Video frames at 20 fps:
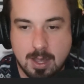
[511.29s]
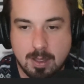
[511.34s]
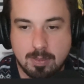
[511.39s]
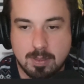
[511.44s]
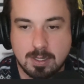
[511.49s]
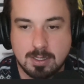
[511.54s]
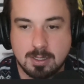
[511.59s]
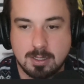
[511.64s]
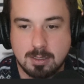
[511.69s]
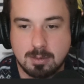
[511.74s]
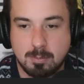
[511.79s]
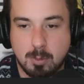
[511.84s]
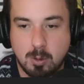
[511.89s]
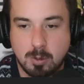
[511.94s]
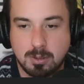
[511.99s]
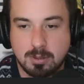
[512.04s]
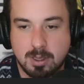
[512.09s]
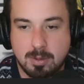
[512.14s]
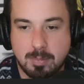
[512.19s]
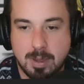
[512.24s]
This is
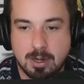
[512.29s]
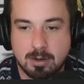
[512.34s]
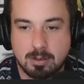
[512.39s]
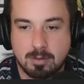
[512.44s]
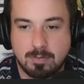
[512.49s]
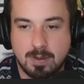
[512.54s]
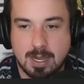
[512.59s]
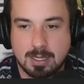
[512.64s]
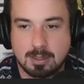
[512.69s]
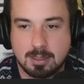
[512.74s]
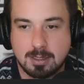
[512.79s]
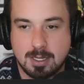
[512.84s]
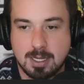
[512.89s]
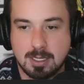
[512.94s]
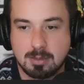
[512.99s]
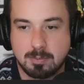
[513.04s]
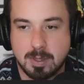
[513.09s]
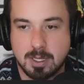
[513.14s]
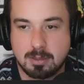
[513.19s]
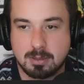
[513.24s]
mostly a bet on the fact that
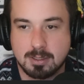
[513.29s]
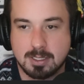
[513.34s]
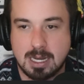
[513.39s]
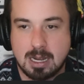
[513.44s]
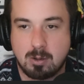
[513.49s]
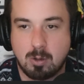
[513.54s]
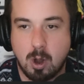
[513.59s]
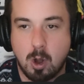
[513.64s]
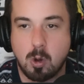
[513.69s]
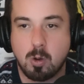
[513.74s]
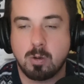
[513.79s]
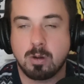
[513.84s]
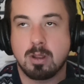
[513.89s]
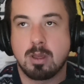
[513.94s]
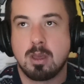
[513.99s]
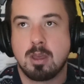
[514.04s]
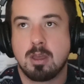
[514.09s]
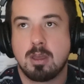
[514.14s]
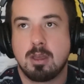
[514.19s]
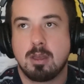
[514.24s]
Taysom Hill is now out
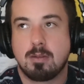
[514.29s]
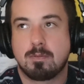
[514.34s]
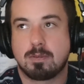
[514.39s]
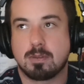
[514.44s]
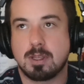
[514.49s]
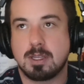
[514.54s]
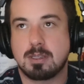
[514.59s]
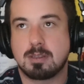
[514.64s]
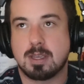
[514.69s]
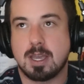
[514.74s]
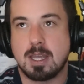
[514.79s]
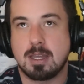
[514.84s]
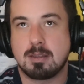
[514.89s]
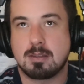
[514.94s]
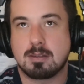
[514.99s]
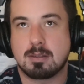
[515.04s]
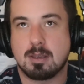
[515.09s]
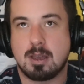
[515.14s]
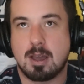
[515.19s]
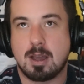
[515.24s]
for the
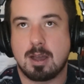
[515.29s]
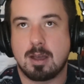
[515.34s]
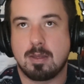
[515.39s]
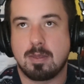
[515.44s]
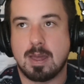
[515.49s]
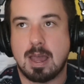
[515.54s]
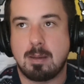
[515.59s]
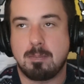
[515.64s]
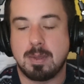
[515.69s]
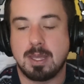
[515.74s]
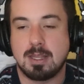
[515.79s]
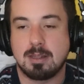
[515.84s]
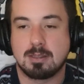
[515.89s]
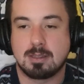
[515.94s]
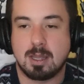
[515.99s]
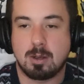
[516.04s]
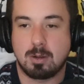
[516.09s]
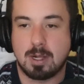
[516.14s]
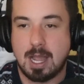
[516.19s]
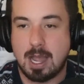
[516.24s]
Saints. That means
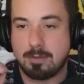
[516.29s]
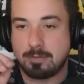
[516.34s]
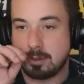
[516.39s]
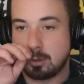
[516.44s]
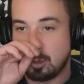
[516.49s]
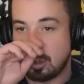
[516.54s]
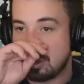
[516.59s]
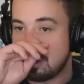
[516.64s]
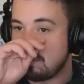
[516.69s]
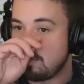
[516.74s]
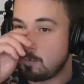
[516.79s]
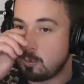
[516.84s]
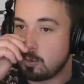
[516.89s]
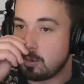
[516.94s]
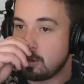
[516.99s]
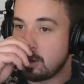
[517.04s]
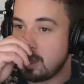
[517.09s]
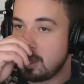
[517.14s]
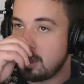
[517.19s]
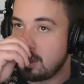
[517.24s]
they will have to look
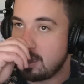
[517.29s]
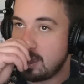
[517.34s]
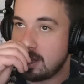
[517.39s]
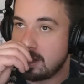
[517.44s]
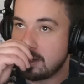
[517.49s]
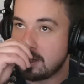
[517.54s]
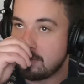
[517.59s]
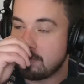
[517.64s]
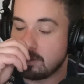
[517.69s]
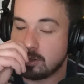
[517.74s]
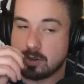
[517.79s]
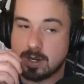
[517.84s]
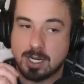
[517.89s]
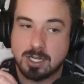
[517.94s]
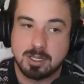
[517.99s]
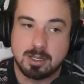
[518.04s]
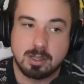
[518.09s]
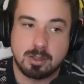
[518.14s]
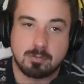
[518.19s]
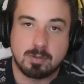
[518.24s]
for in a different
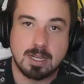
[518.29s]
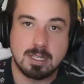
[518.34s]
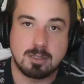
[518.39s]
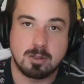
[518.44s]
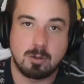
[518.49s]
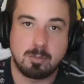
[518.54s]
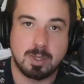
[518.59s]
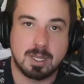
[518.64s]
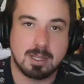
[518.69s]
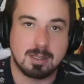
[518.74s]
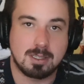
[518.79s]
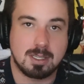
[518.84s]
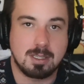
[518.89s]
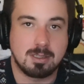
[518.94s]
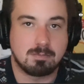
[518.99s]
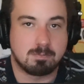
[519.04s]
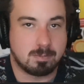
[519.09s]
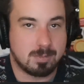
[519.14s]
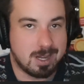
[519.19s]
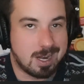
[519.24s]
direction in the red zone because
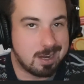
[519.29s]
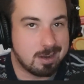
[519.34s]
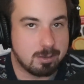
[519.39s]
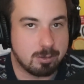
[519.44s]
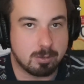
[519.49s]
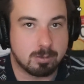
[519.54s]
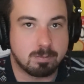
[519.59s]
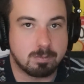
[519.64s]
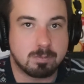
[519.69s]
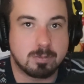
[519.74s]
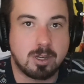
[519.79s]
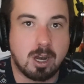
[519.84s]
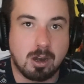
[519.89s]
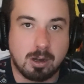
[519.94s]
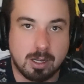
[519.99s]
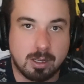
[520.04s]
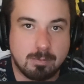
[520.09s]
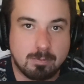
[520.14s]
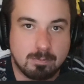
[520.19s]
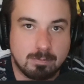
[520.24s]
he's kind of their
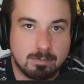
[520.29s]
target